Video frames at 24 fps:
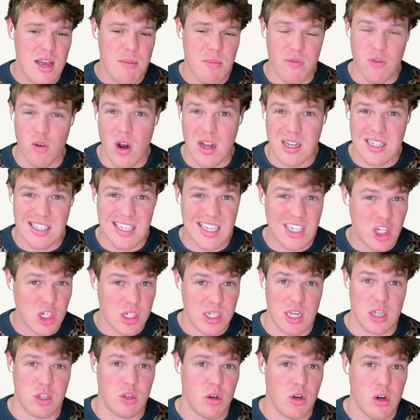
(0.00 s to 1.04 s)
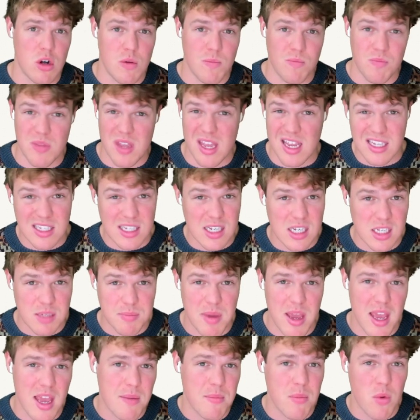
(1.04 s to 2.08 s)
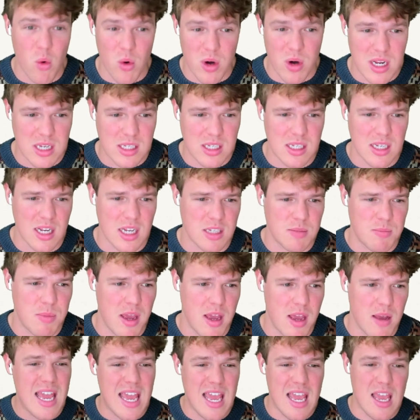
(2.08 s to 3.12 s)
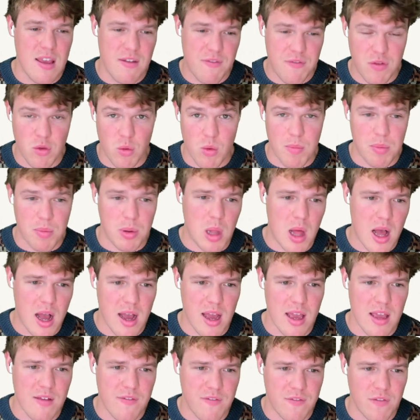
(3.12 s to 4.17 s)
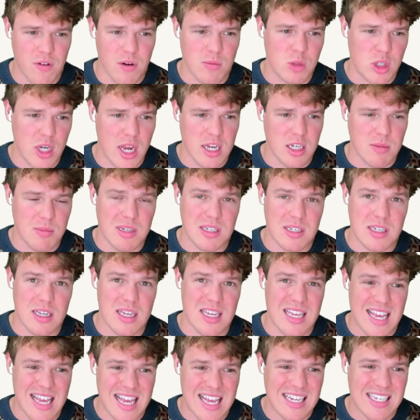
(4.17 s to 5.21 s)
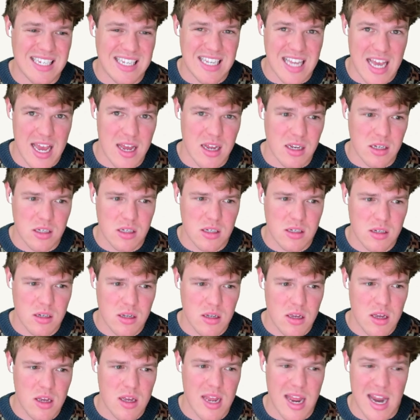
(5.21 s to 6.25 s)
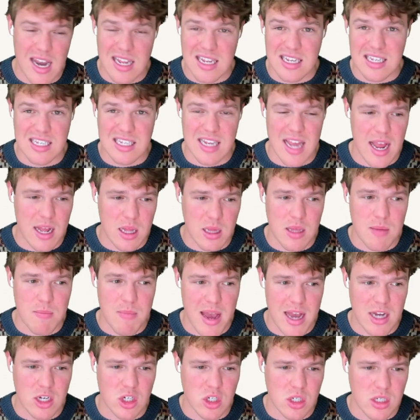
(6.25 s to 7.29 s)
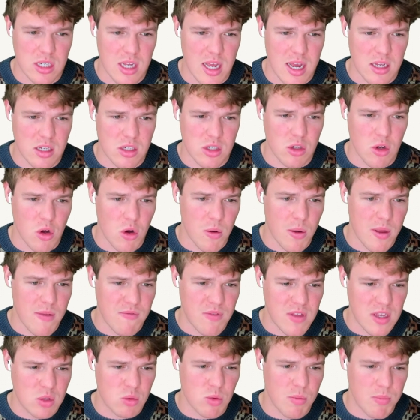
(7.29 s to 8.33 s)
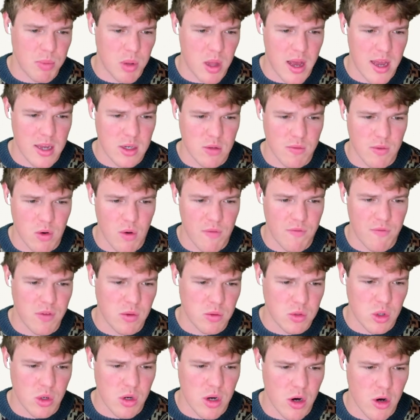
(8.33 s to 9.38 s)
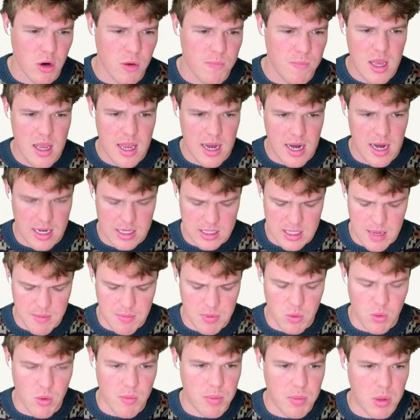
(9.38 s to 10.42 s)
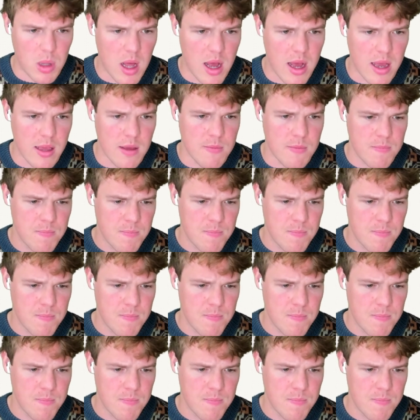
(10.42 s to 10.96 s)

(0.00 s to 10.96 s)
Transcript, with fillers: For us, it's just yes or no. Is this spam or is this not spam? If the reply from ChatGPT is yes, and exactly matches yes. So if this reply, so if I go to filter here, I type in reply.